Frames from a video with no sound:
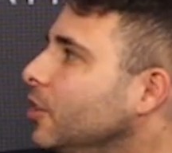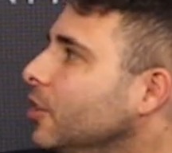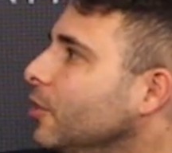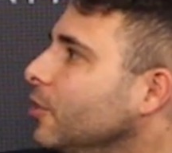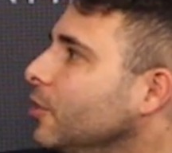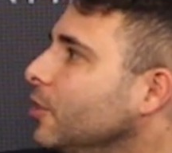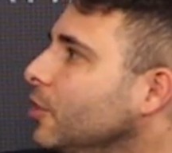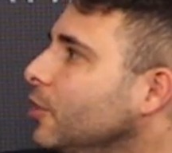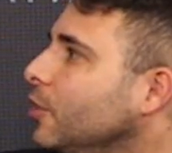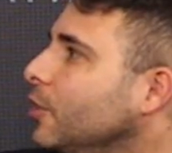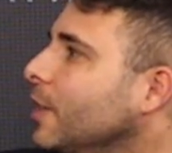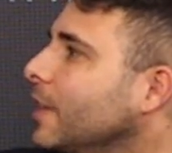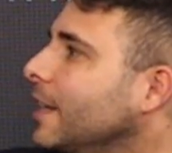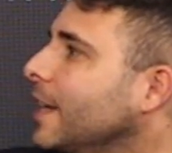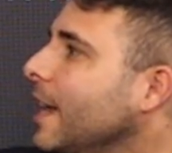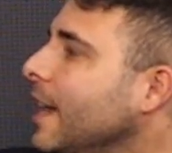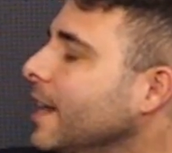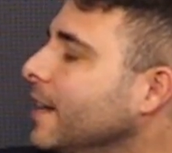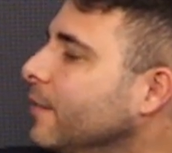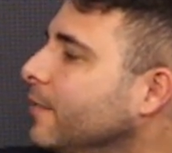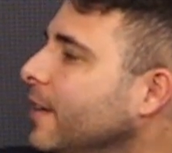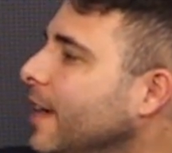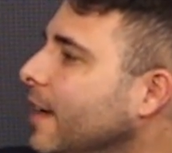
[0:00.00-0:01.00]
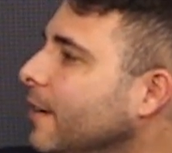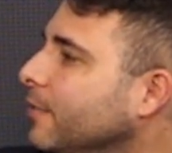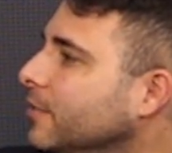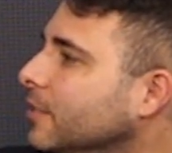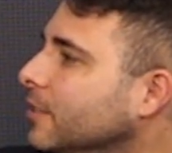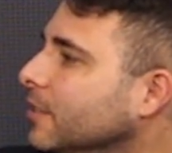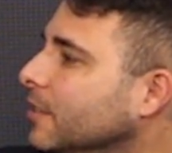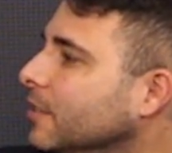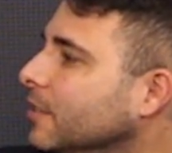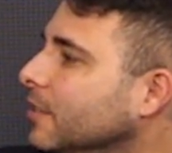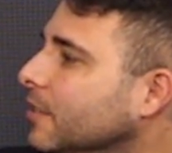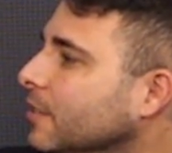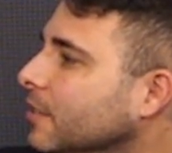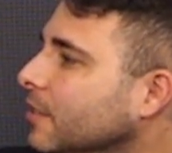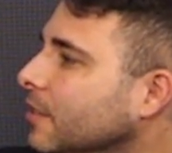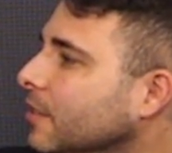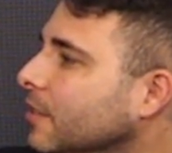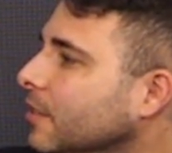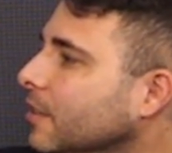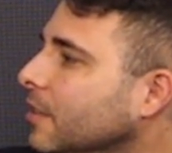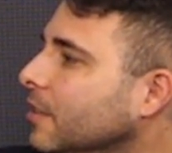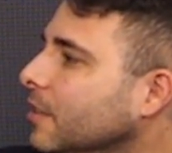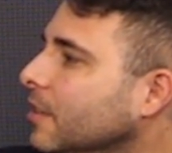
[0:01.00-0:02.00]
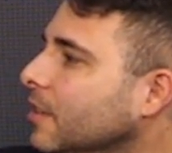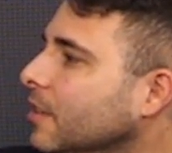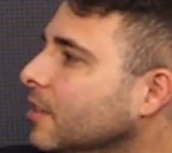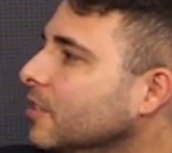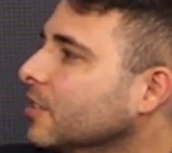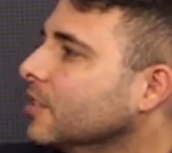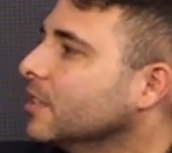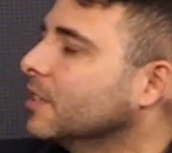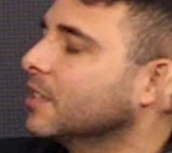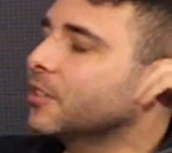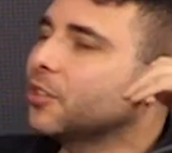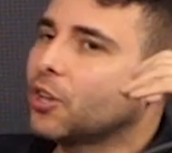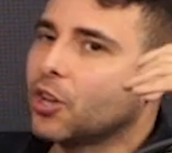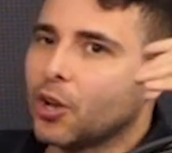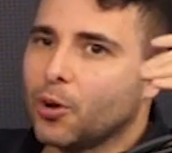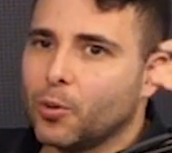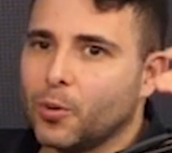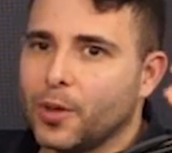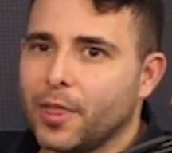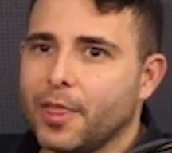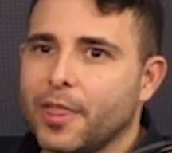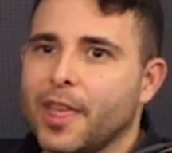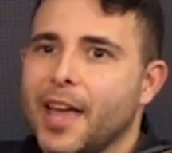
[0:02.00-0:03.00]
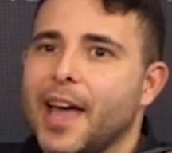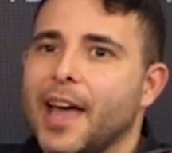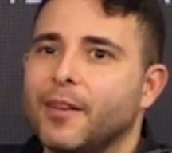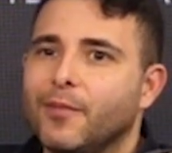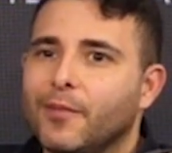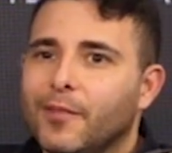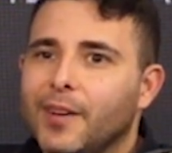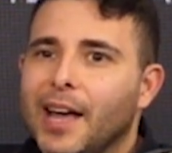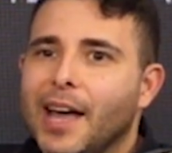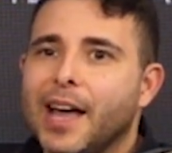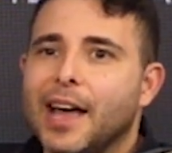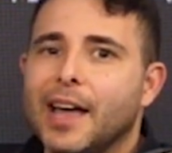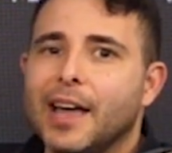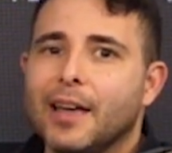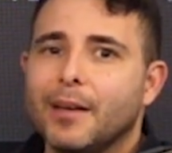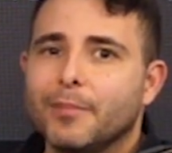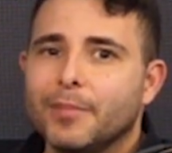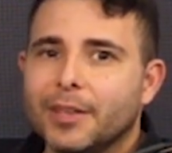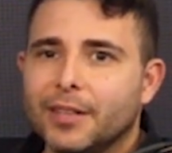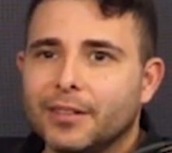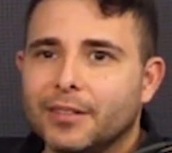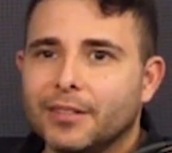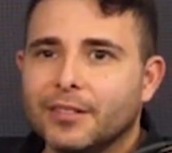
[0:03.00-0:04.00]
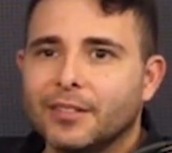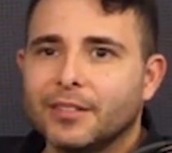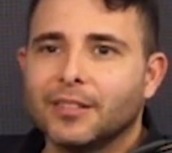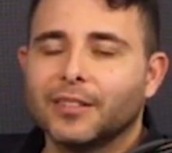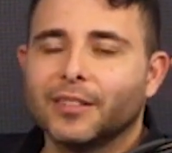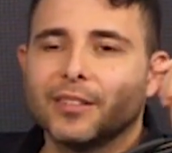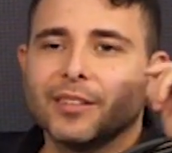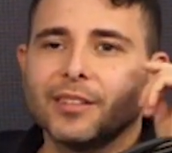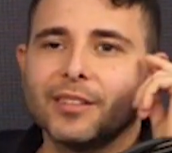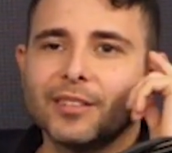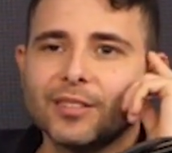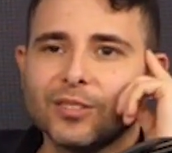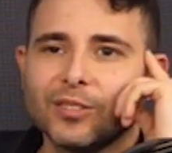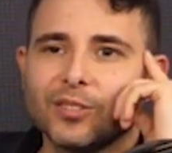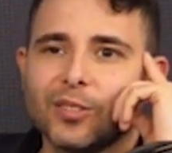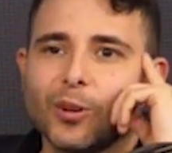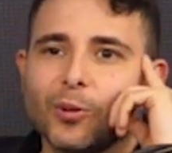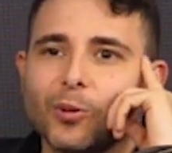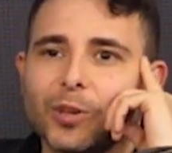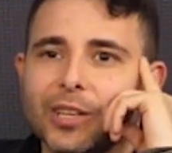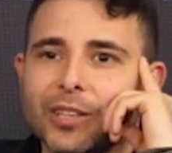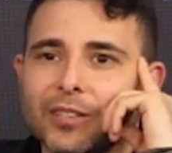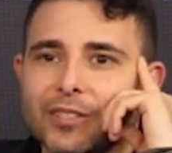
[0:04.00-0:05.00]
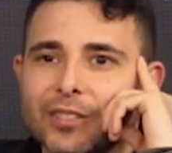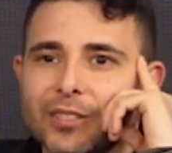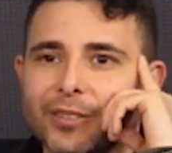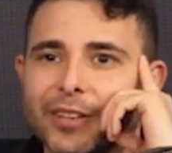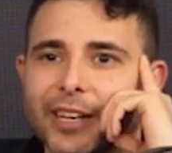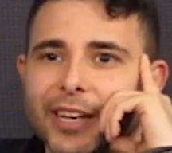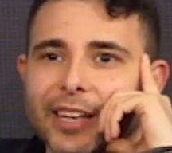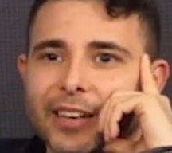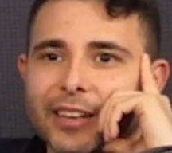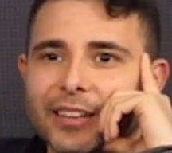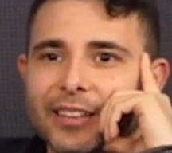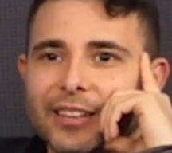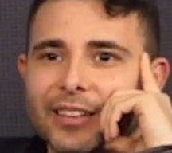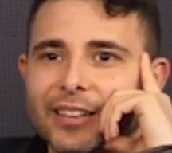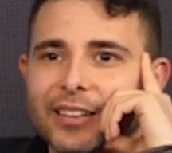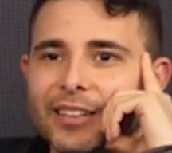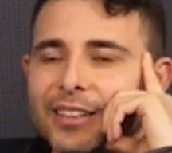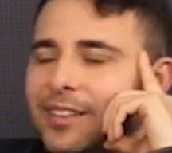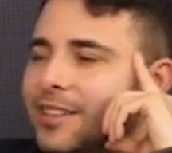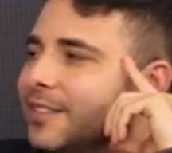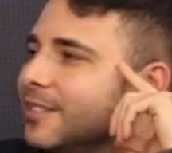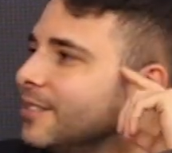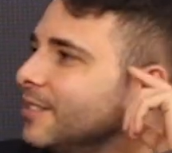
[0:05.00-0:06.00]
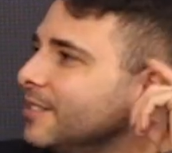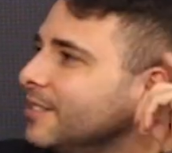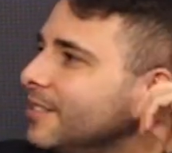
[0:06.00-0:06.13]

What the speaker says: you kind of have to go with that vibe and soak into it and